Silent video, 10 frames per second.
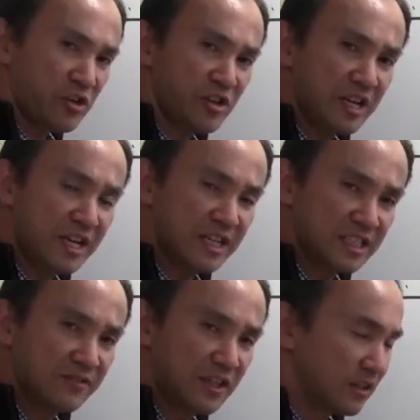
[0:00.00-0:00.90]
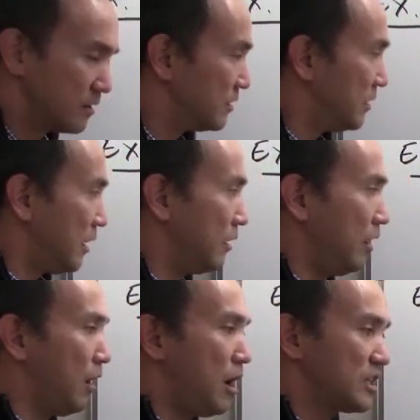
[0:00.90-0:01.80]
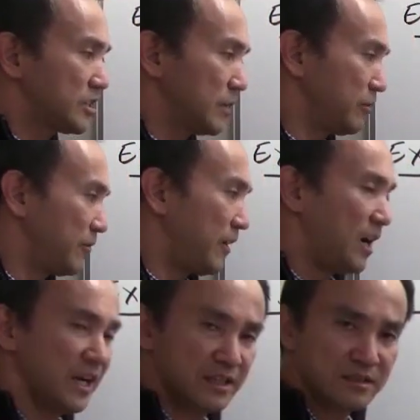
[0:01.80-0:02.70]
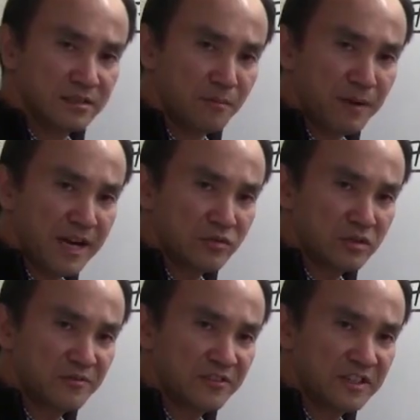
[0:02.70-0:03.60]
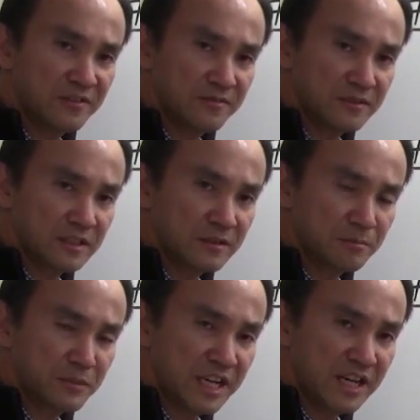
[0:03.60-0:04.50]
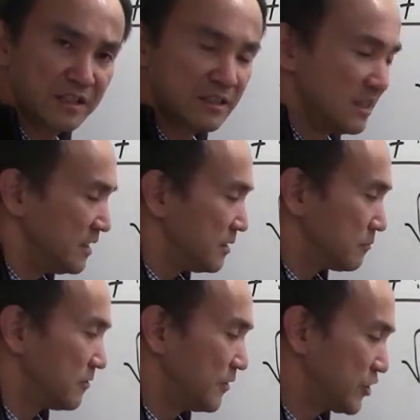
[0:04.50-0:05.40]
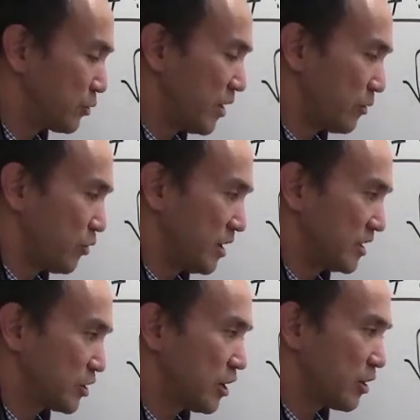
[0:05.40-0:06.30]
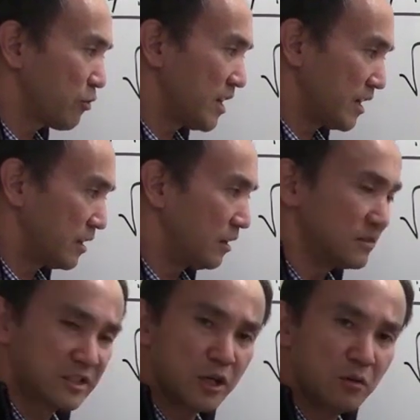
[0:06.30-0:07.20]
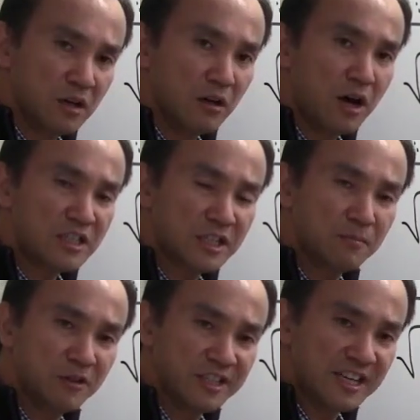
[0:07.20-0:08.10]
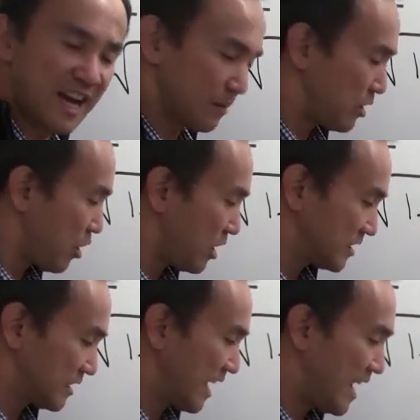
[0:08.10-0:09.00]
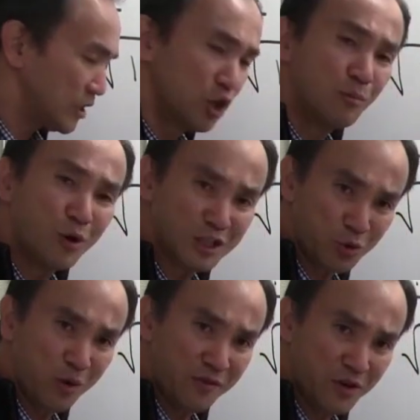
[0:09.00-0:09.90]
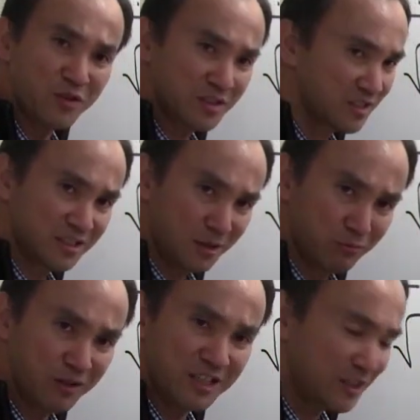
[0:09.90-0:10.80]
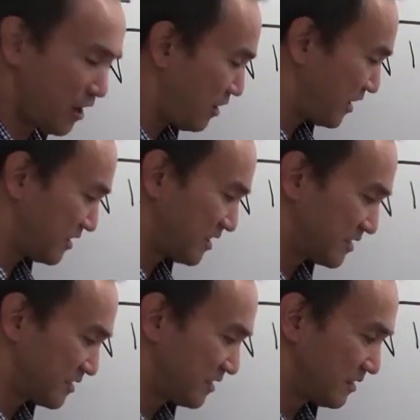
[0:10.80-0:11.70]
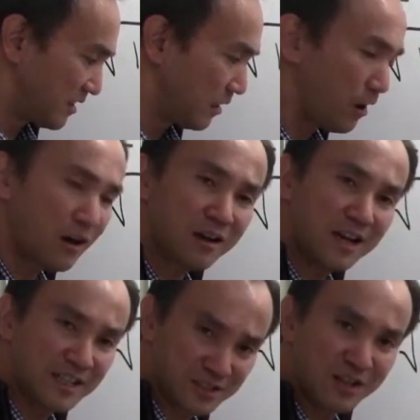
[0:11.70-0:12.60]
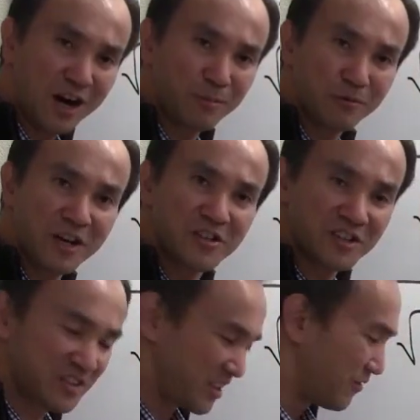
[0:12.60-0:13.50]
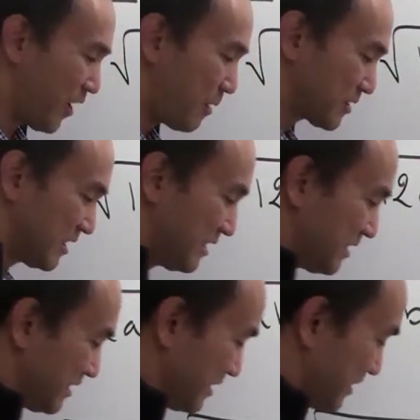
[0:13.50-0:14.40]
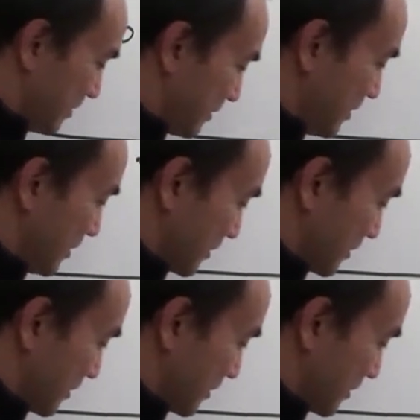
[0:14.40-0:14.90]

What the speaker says: here is even a lot simplified compared to the beginning version where it started with, and still a lot simpler than that because it has no more square root. It's completely gone, and a lot less operations involved. So this is